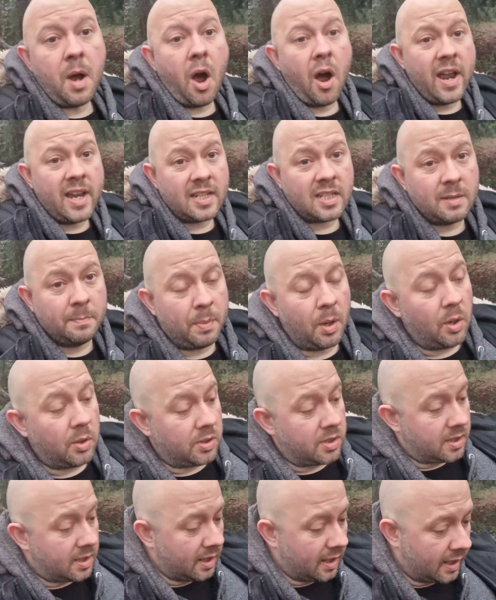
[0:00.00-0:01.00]

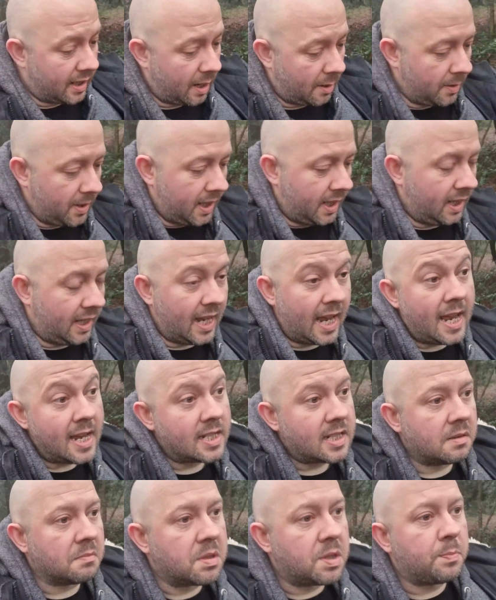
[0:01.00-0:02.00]
isopods that are going in there,
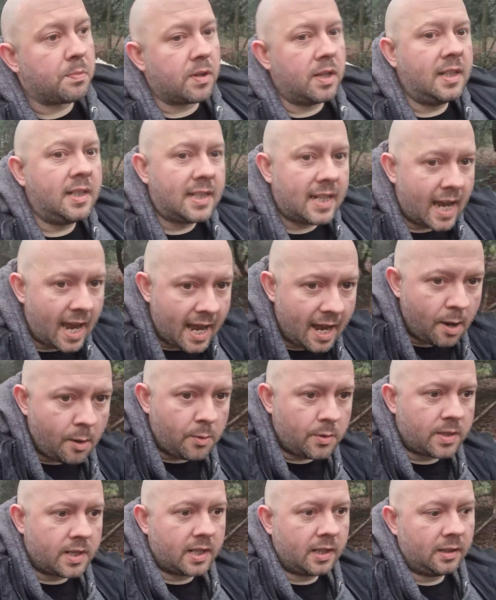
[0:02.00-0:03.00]
some
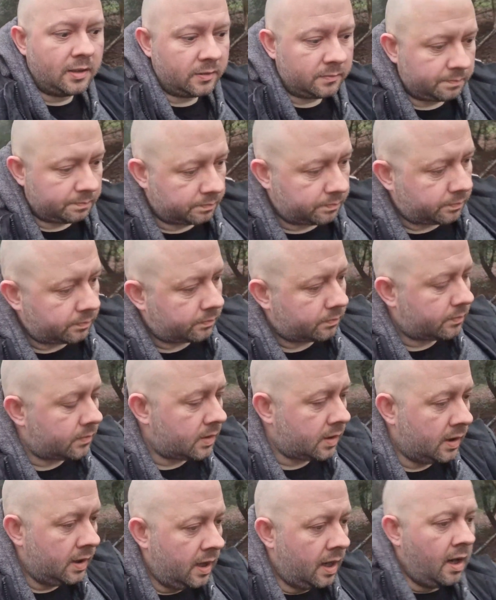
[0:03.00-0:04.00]
springtails.
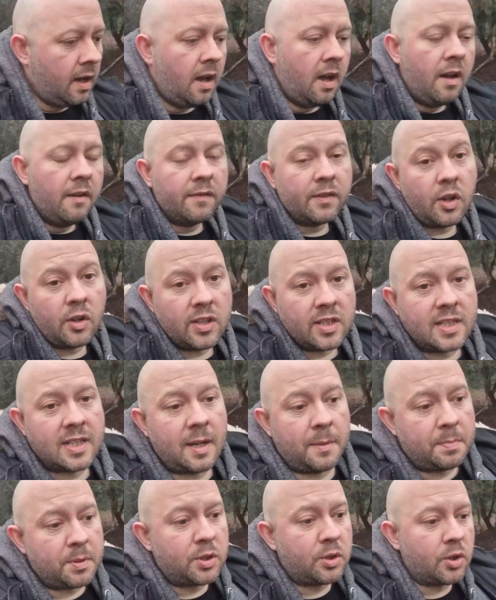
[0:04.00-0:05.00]
Got the
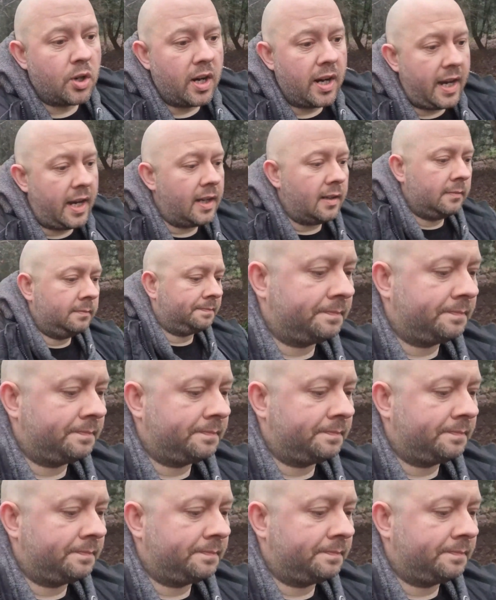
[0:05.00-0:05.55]
substrate.